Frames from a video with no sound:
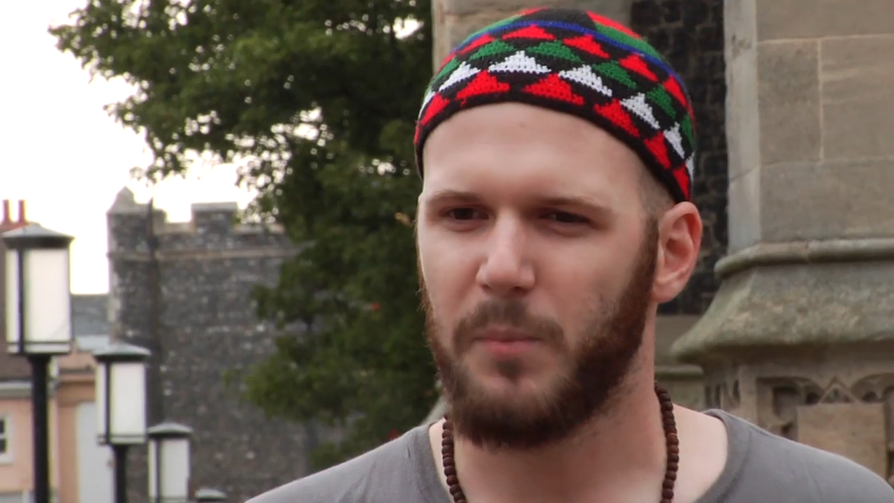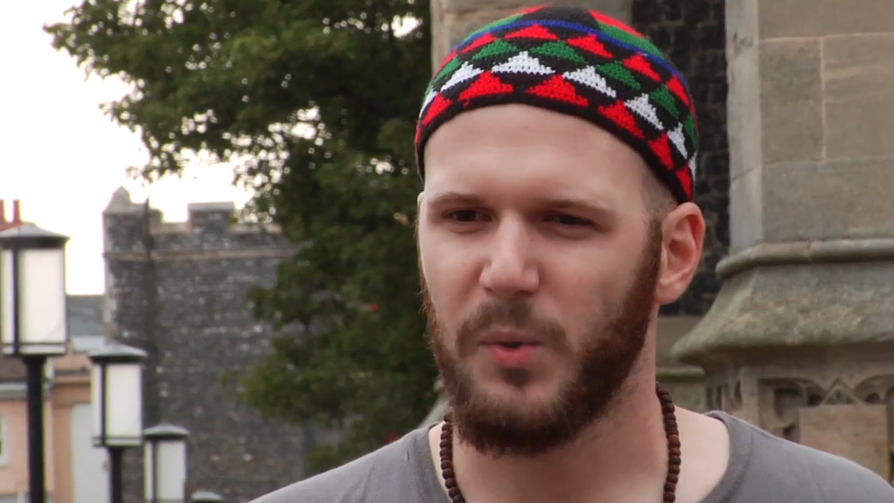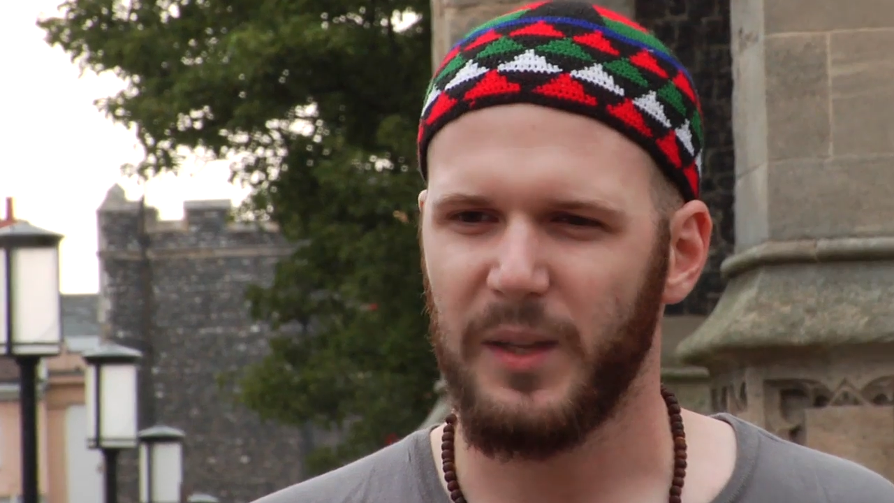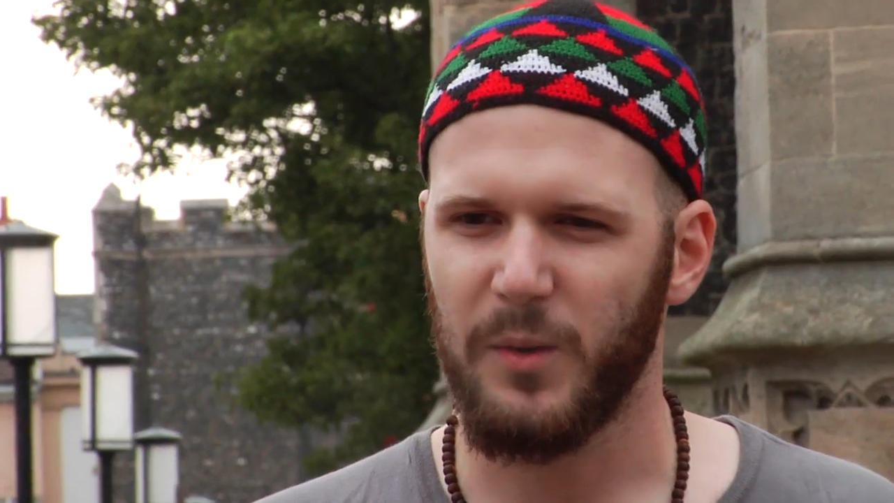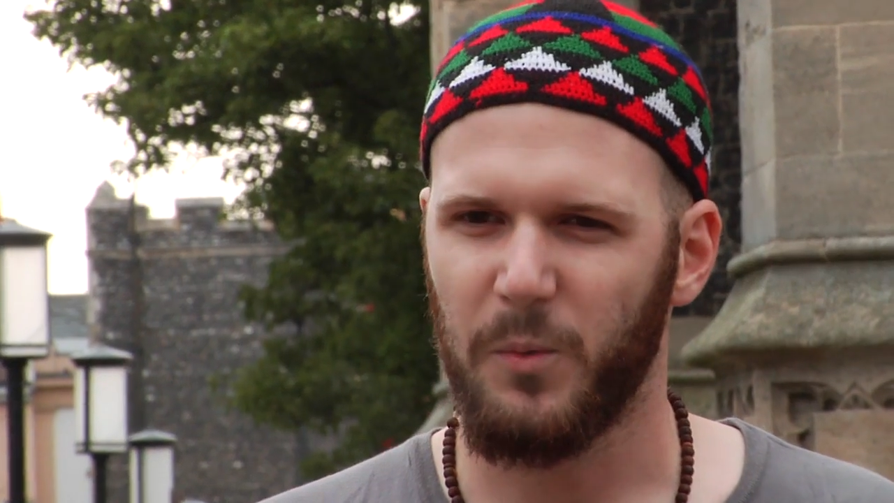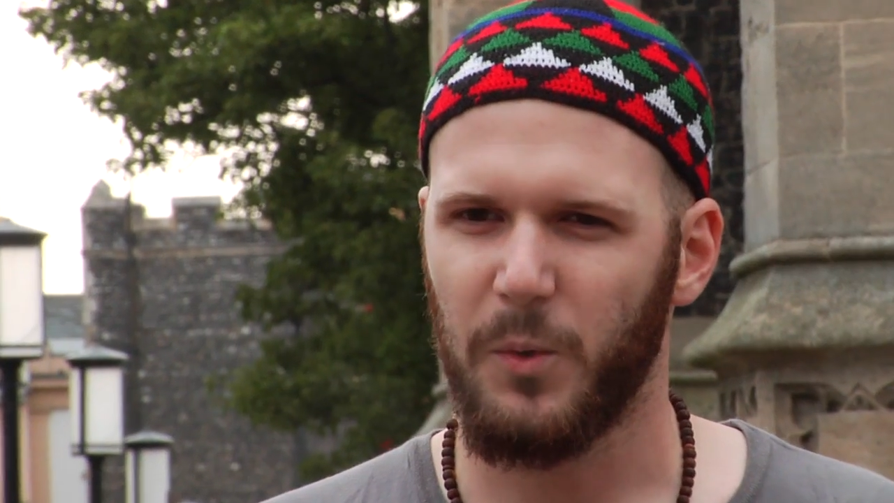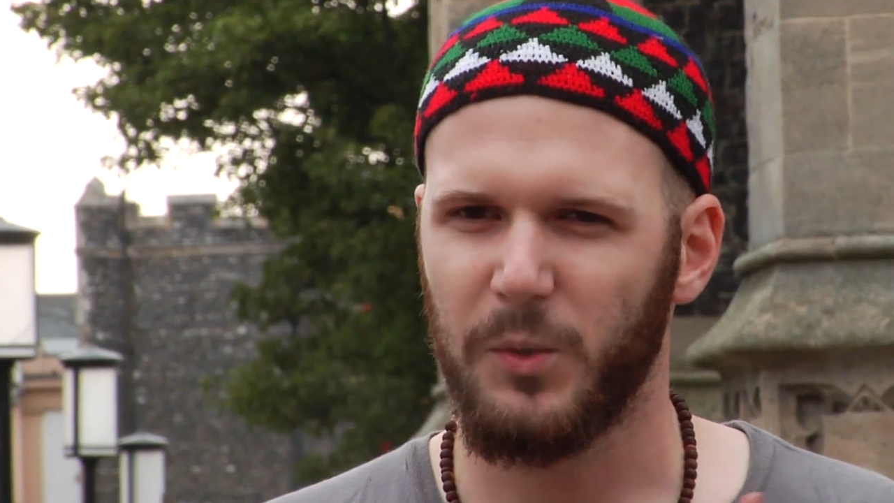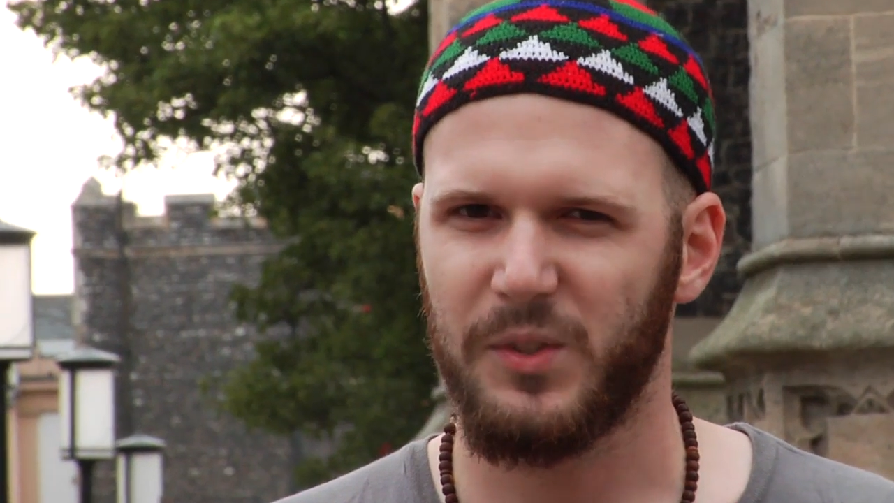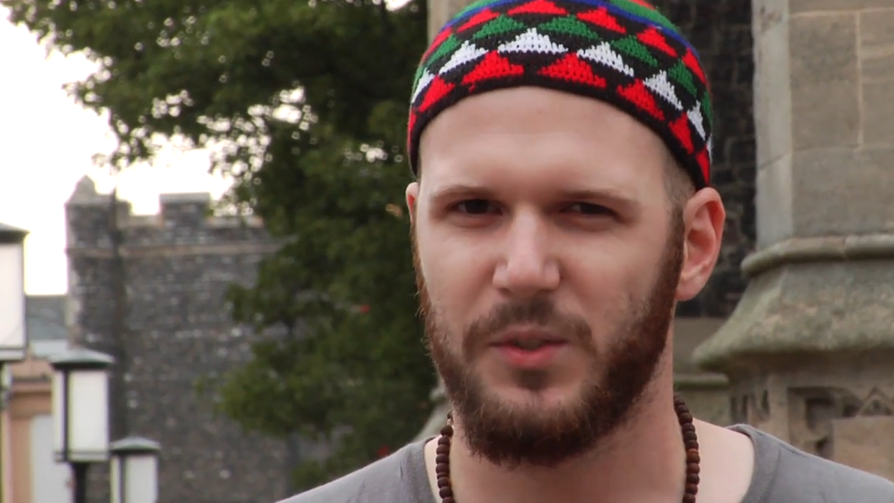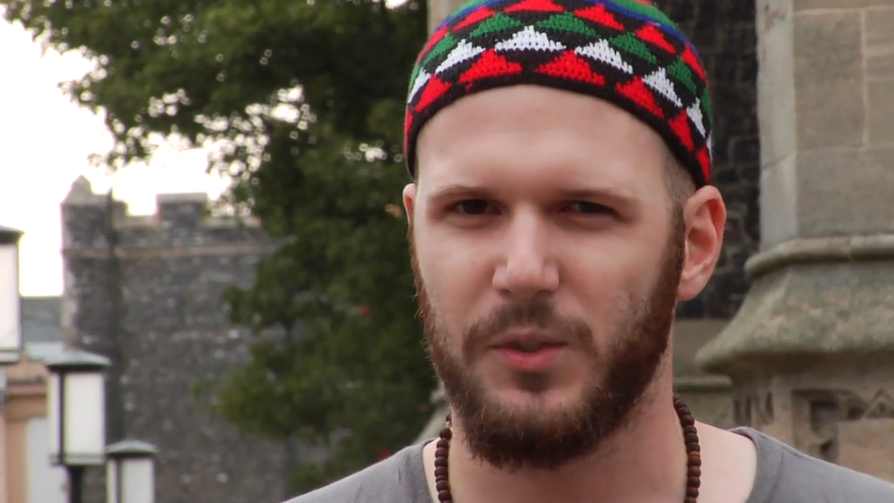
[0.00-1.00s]
boiling
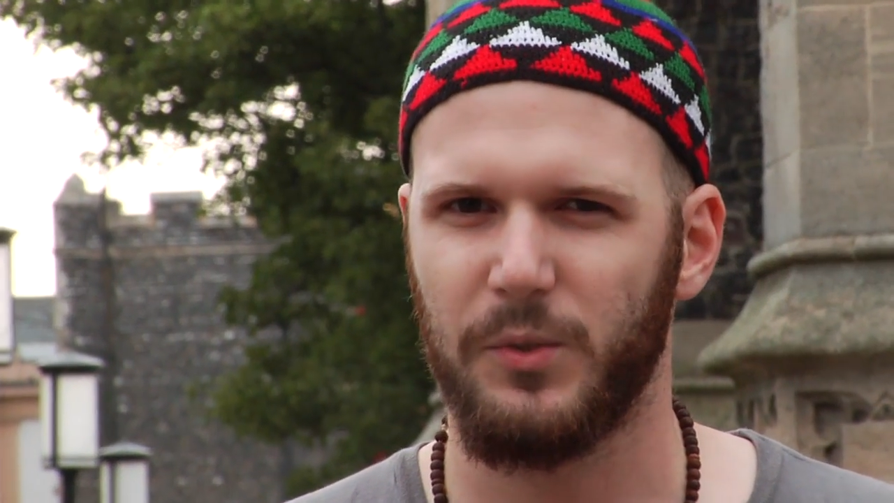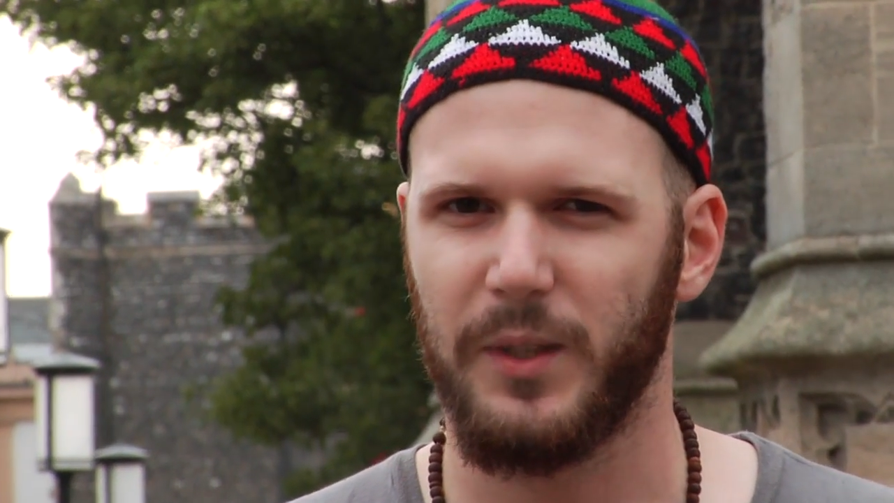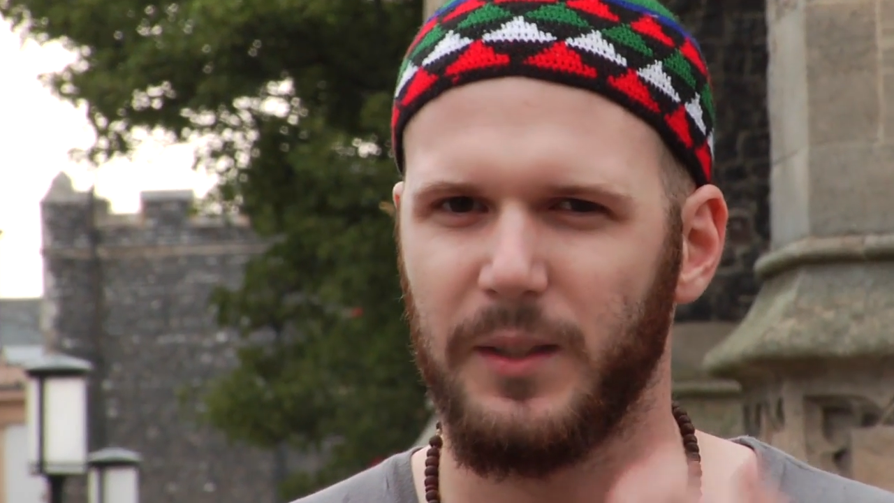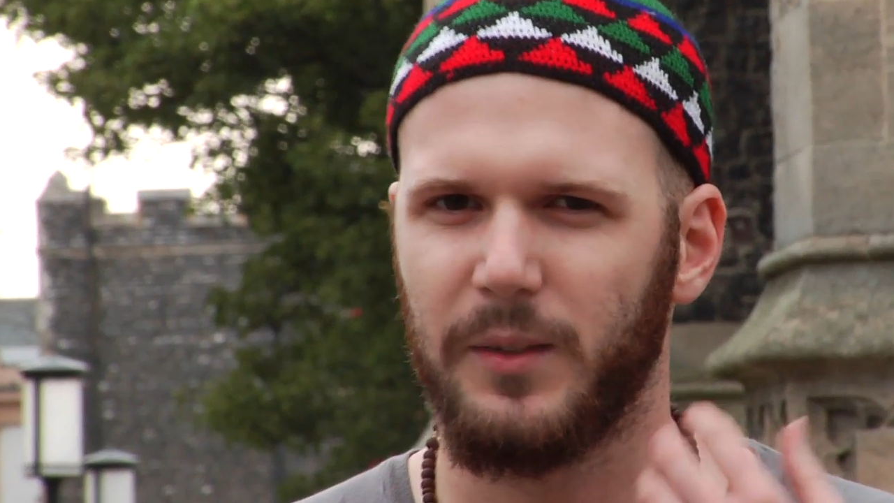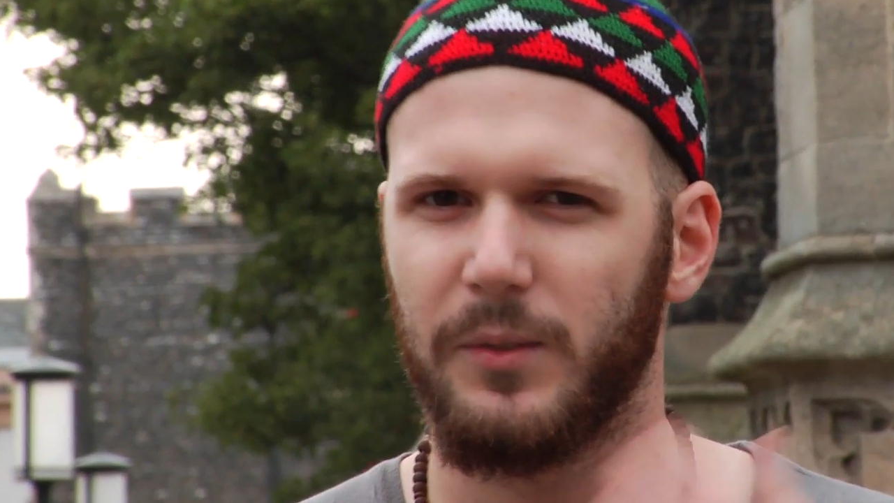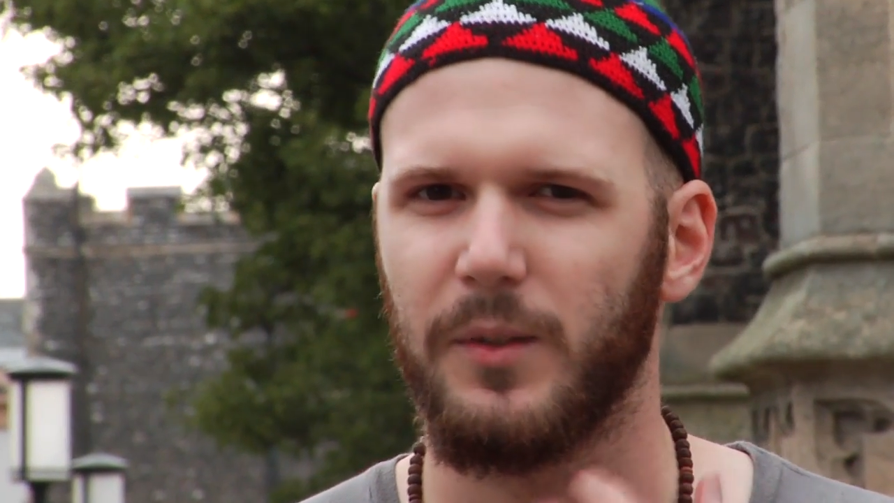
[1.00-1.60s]
water to drink,